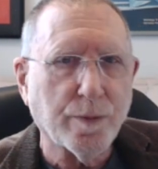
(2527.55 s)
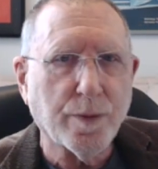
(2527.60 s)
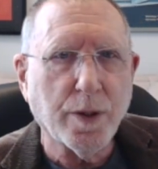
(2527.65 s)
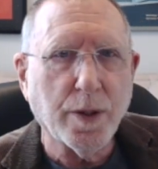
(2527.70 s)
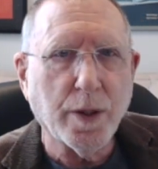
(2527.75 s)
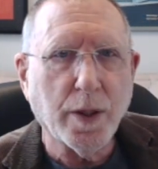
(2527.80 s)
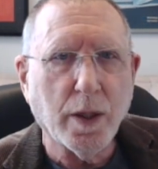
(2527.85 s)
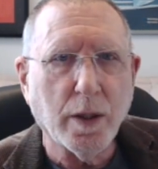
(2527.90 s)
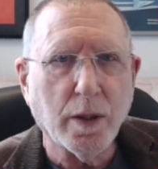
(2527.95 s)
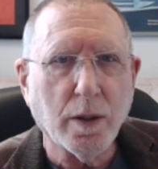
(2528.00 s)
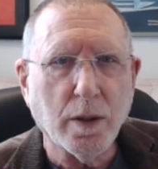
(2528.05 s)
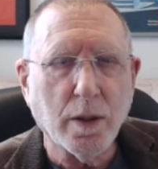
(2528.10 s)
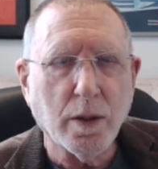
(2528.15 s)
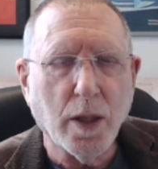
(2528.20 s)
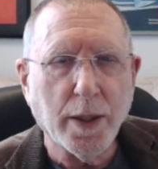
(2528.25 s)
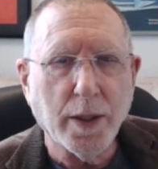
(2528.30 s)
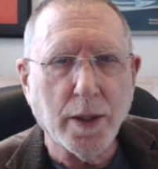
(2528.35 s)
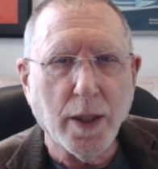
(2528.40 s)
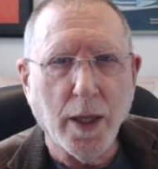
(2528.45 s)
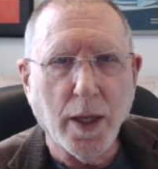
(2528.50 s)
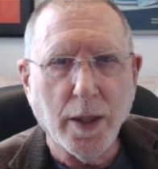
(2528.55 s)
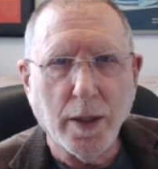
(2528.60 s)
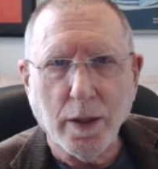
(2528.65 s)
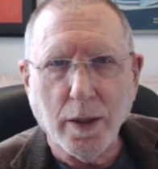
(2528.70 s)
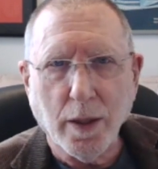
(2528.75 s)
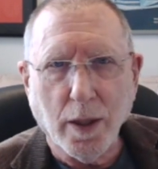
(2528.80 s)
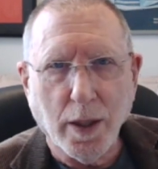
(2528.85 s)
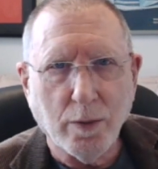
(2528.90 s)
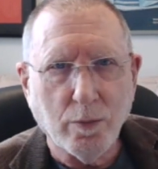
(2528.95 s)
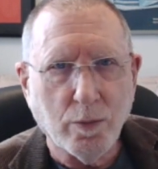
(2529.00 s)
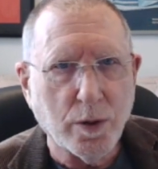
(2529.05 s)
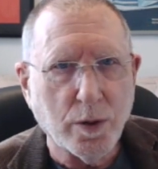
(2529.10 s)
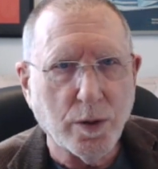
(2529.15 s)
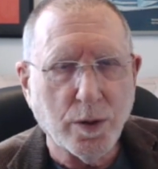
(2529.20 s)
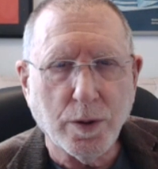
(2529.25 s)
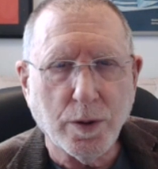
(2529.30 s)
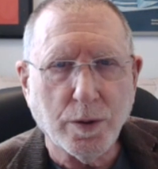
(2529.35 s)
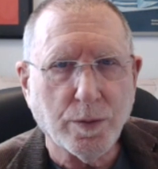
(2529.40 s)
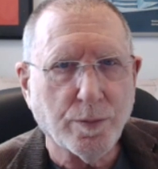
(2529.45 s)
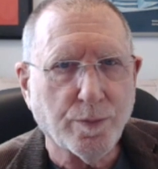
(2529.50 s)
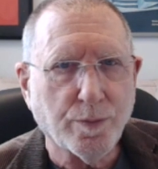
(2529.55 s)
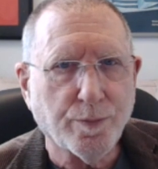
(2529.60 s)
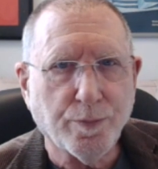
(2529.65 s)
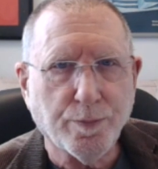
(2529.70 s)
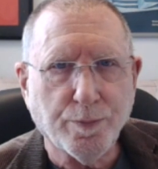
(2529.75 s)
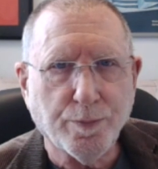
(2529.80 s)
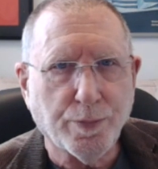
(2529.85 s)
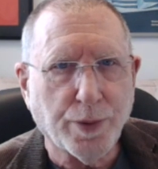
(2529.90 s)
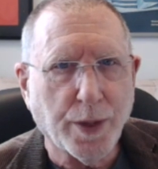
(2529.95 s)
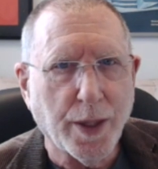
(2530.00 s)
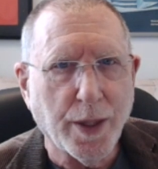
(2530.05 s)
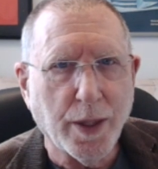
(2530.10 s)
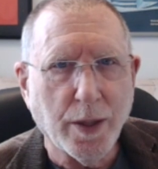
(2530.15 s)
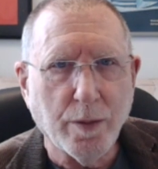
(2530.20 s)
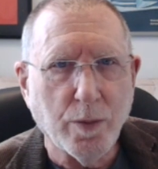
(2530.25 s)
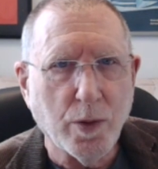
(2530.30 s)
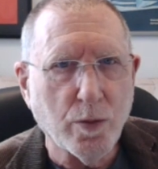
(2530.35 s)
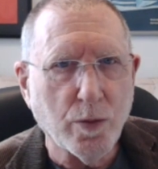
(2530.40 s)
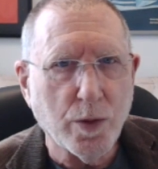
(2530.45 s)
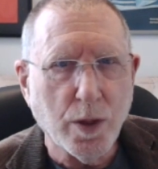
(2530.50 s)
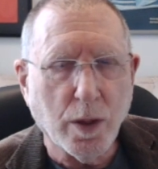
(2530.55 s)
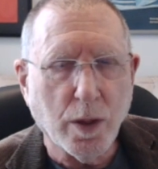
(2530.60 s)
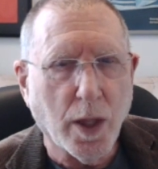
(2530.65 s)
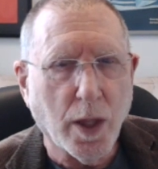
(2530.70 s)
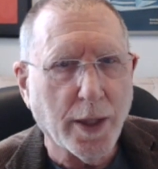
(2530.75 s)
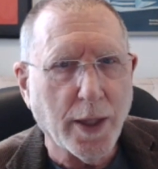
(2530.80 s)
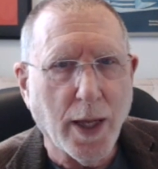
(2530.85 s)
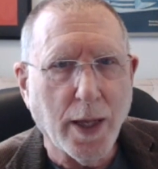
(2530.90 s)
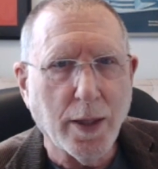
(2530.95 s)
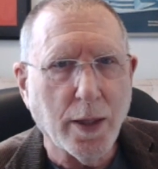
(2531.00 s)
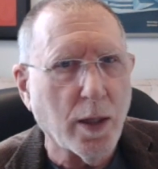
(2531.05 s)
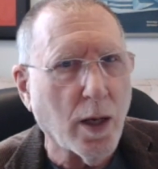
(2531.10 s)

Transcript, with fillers: thinking like that, and I was playing music like that.